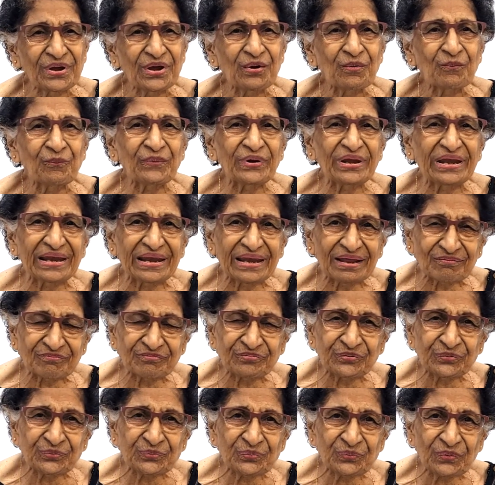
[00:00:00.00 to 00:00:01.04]
We love
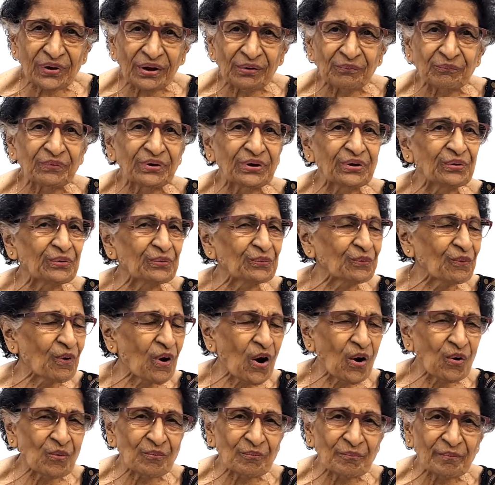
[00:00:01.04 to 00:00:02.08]
you, and we know
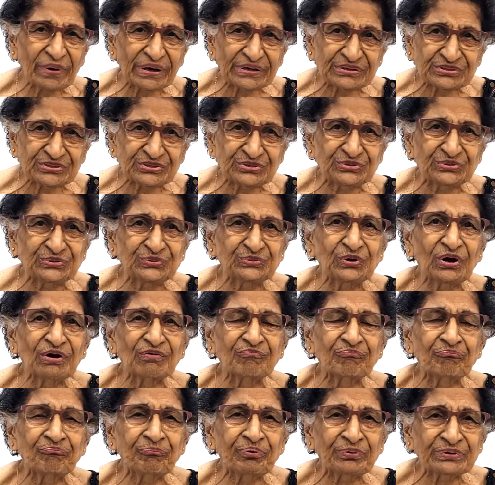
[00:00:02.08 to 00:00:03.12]
how much you have
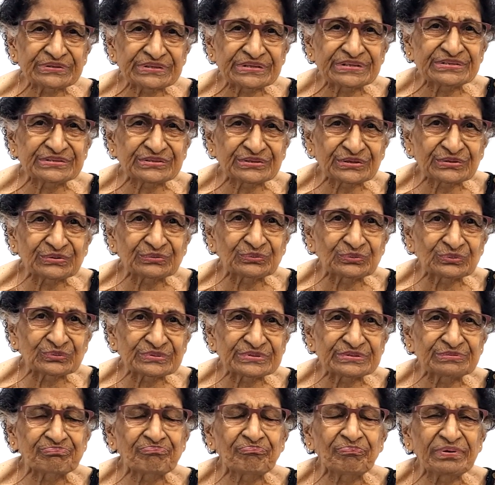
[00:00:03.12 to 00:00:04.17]
put into
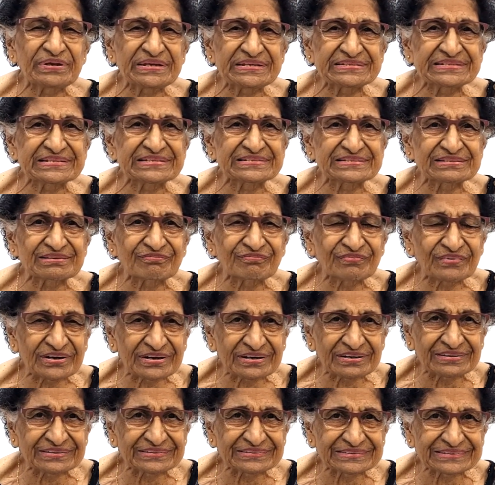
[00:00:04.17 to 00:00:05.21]
those pieces of
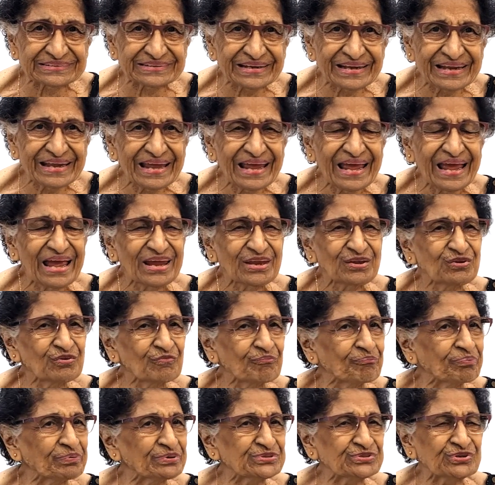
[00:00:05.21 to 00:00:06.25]
art. You
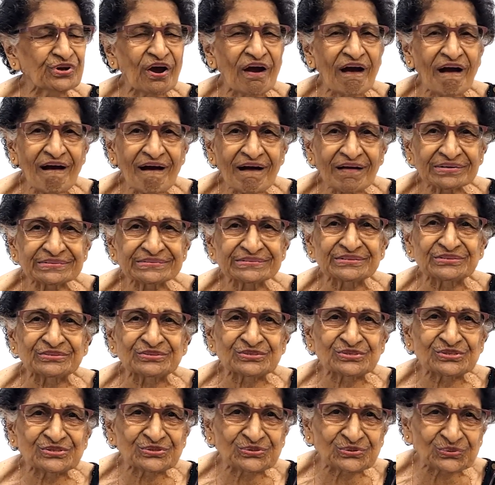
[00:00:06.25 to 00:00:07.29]
put your heart and
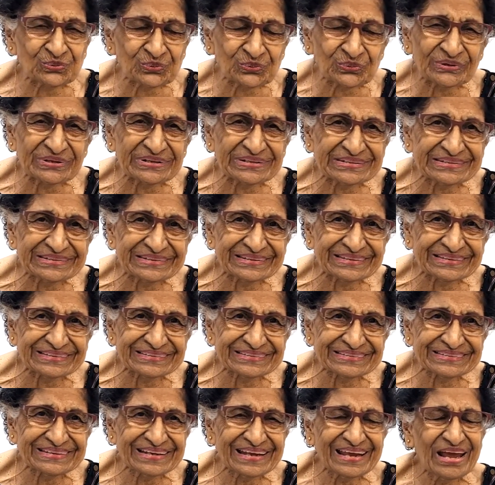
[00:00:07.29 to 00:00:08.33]
soul into
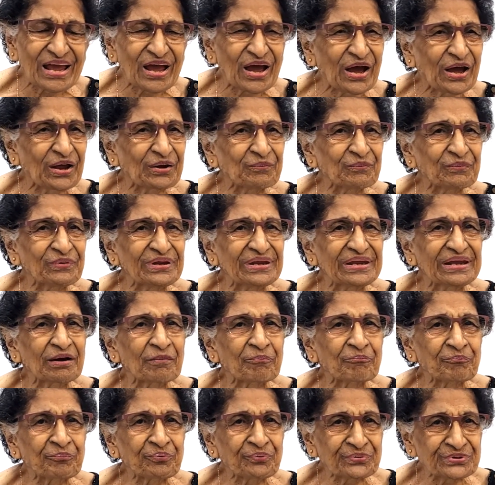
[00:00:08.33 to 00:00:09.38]
it, and we
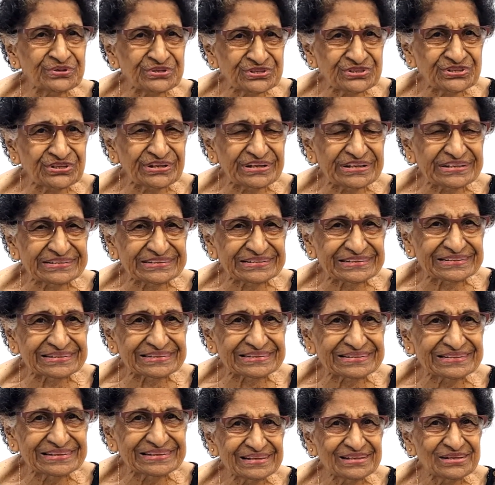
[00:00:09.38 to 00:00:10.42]
appreciate it.
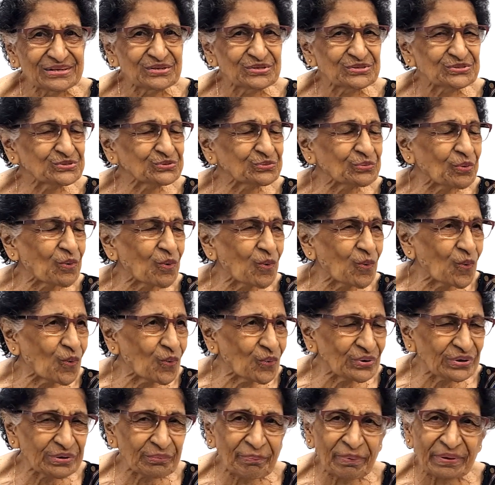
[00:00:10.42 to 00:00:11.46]
So all
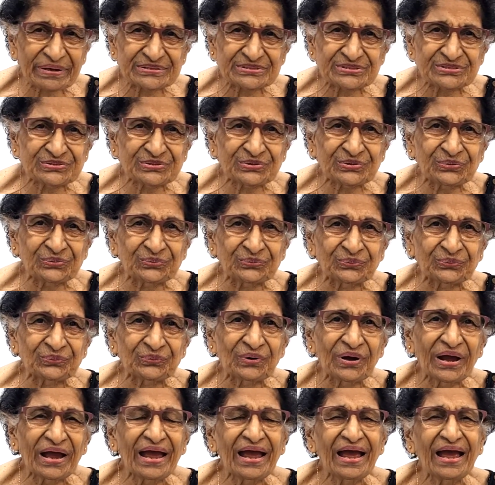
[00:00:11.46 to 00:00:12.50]
the best to you.
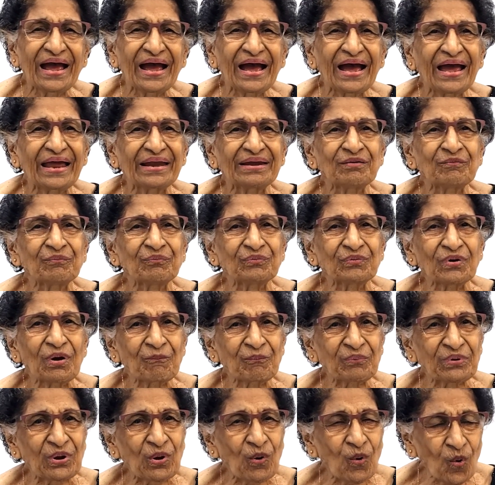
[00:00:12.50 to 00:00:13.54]
And we
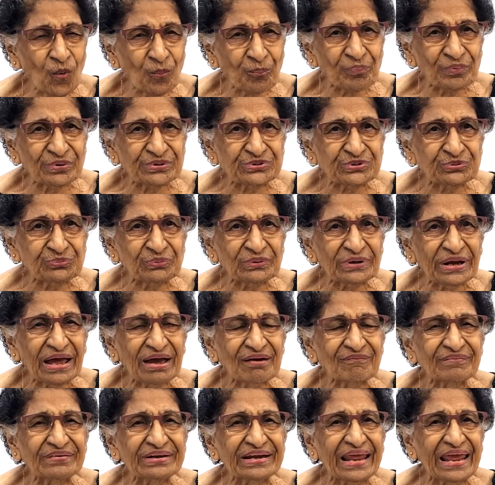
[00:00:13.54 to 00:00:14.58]
hope that you will have
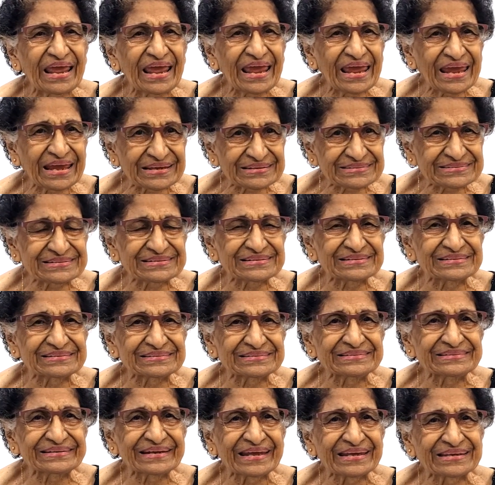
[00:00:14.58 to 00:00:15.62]
an
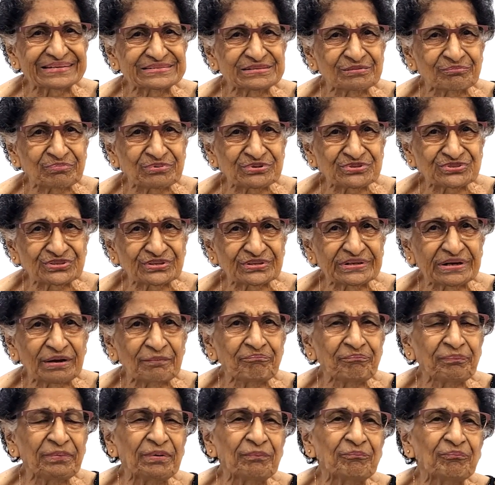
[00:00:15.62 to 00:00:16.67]
excellent exhibition and
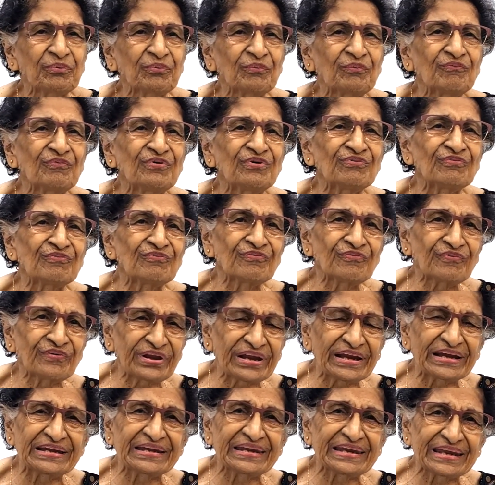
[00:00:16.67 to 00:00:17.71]
people will
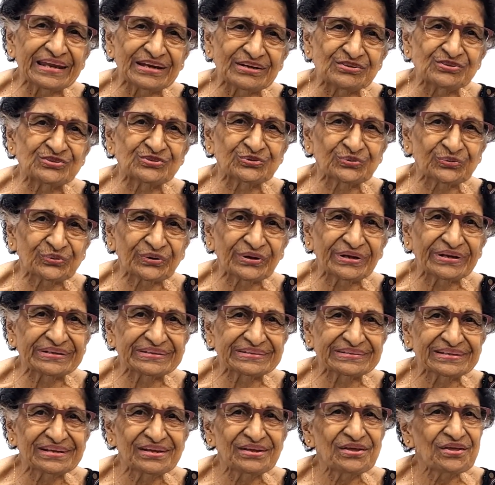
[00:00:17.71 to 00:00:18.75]
really enjoy it.
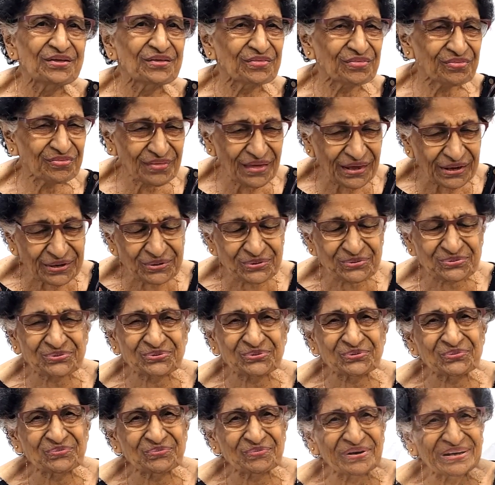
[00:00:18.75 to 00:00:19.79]
Thank you
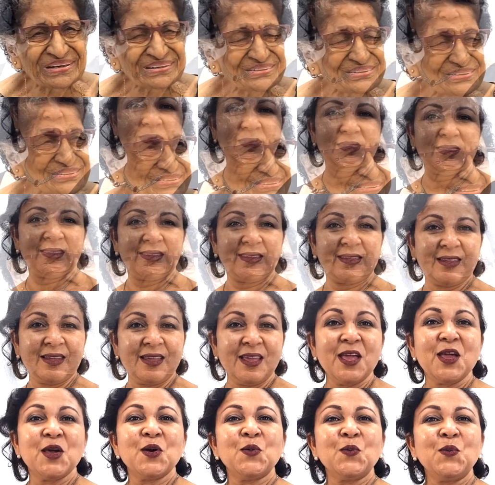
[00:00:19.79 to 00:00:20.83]
so much.
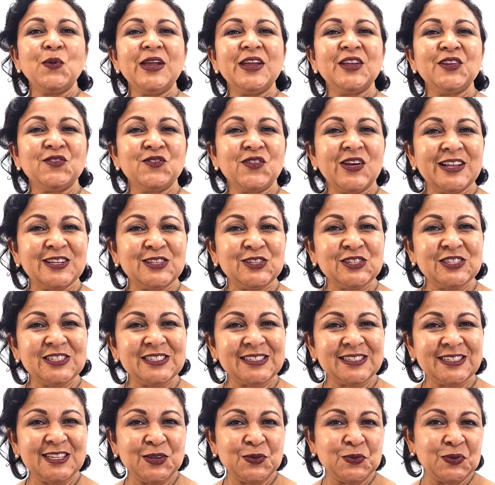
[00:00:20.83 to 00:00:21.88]
We invite you to
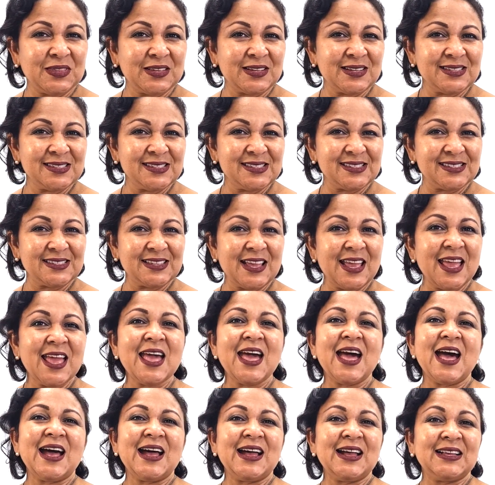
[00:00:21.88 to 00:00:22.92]
stay with us
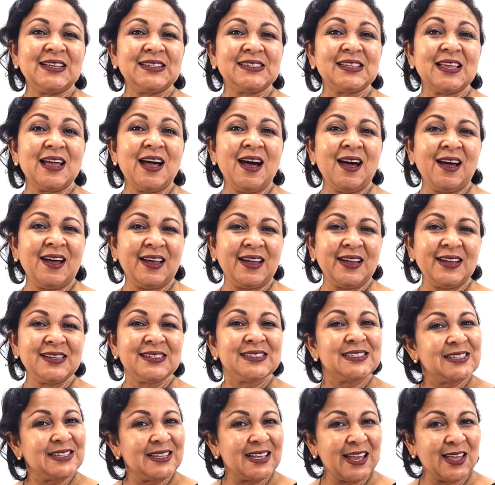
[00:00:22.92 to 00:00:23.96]
as I,
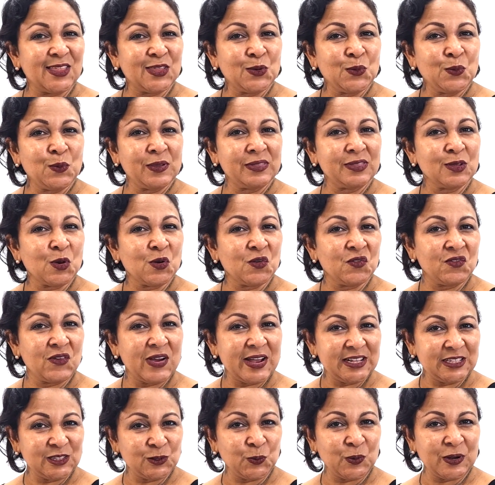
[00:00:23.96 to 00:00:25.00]
together with our
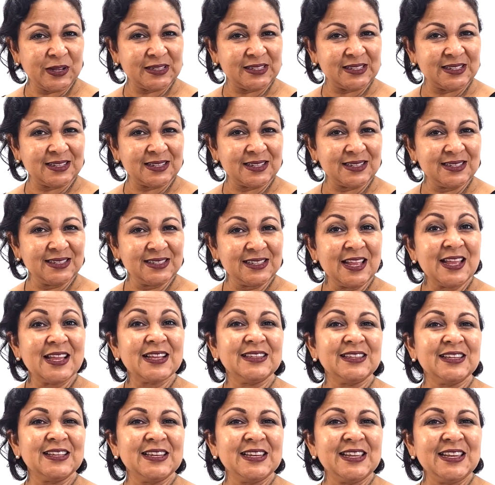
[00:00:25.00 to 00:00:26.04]
Vice President,
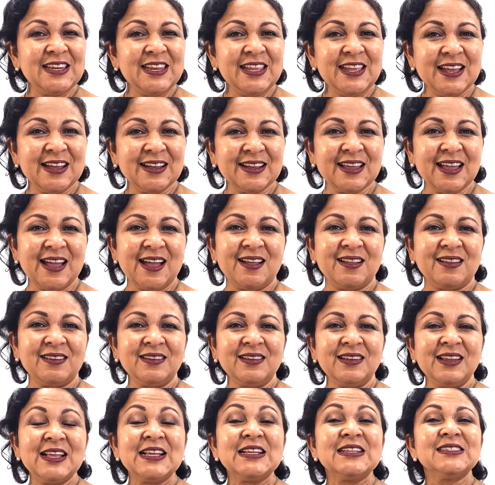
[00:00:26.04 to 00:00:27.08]
Nalini Akal,
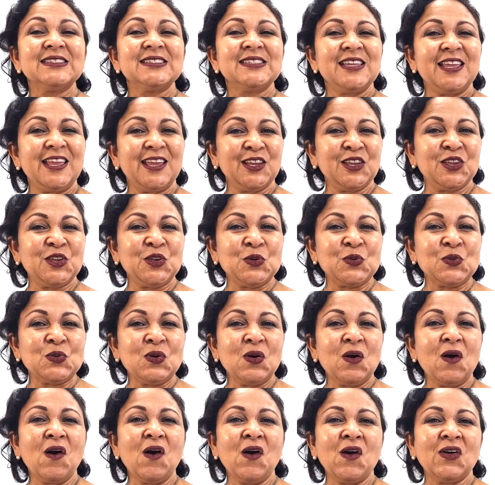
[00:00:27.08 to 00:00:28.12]
take you
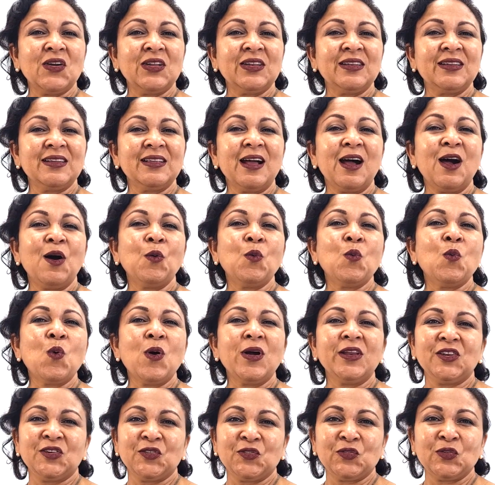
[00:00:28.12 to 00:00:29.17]
on a
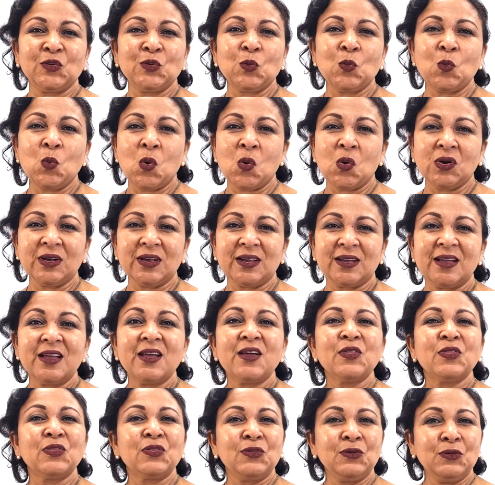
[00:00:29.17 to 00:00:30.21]
wonderful walk
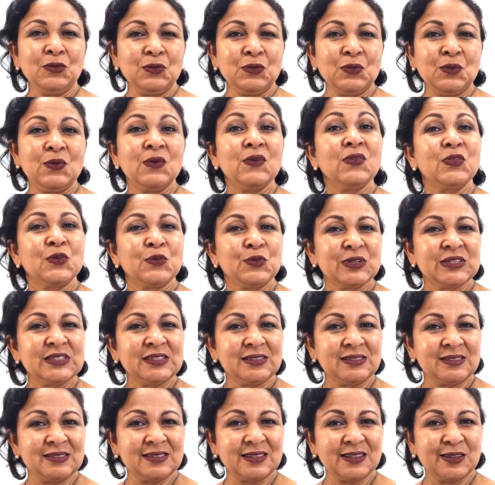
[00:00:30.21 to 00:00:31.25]
through the
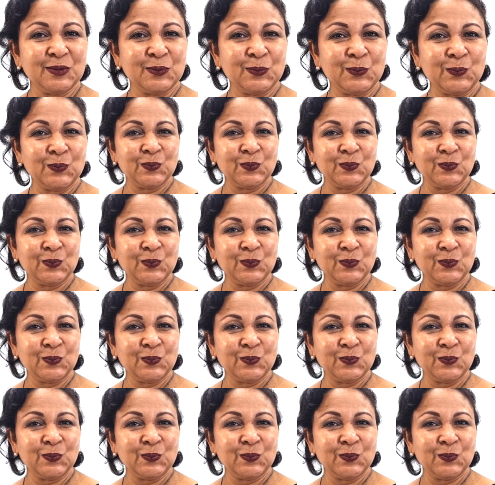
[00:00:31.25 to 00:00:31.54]
Rotunda.